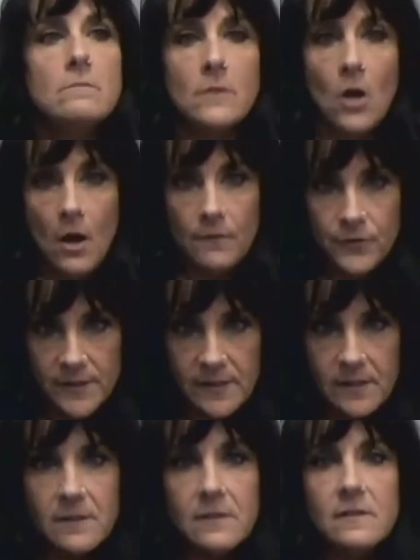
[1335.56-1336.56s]

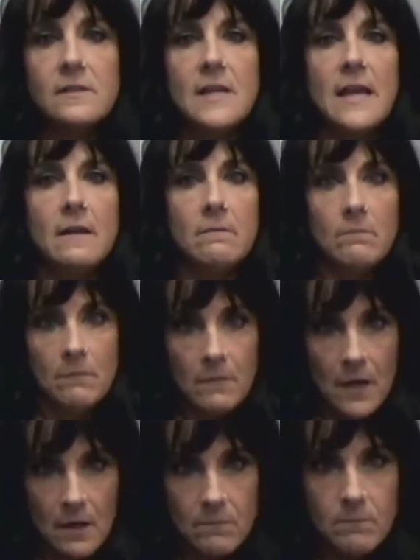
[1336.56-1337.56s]
conferences and
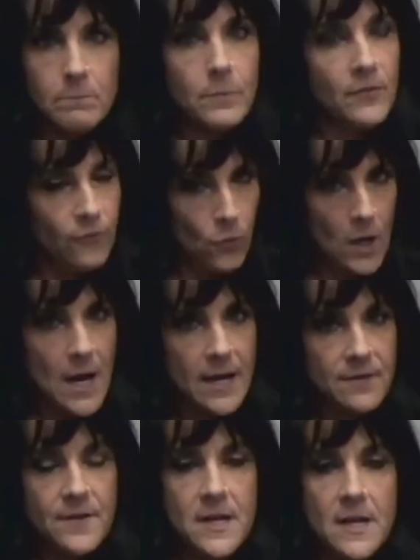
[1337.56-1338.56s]
before
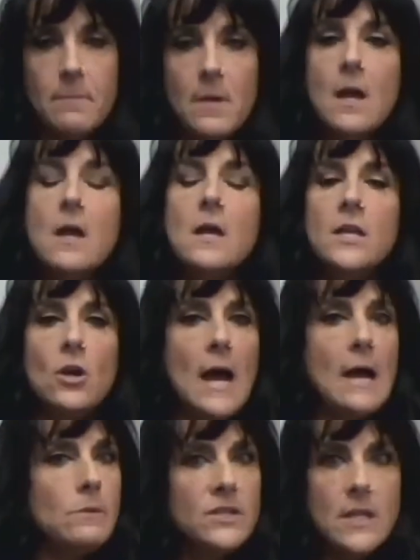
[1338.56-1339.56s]
IFM,
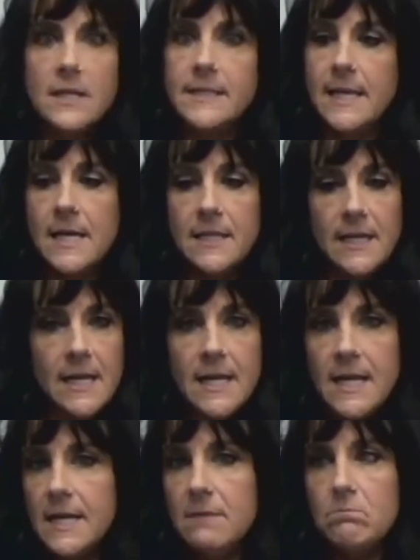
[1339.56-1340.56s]
I would attend
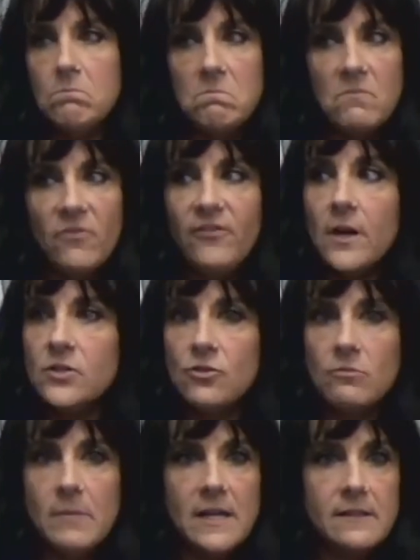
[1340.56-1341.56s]
any
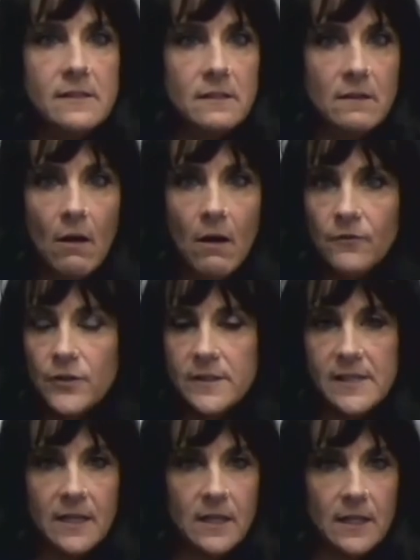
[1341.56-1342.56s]
functional medicine
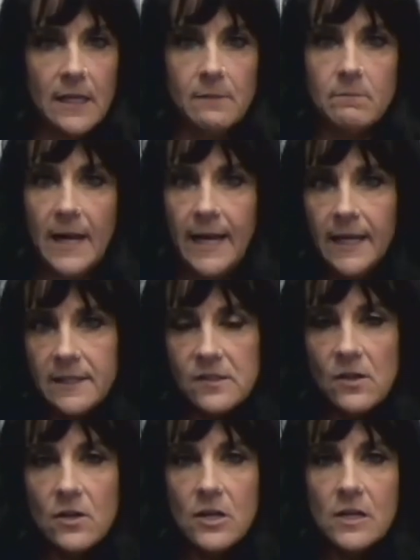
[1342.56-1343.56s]
conference I could get my hands
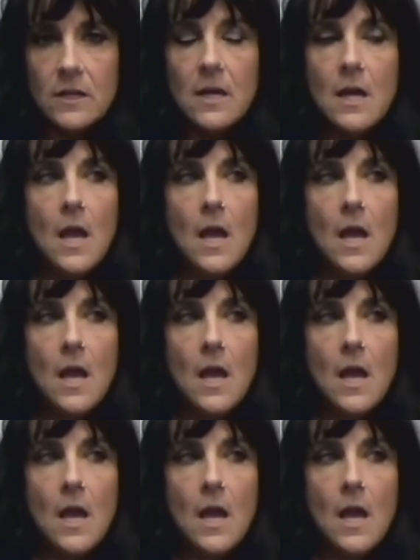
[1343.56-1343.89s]
on.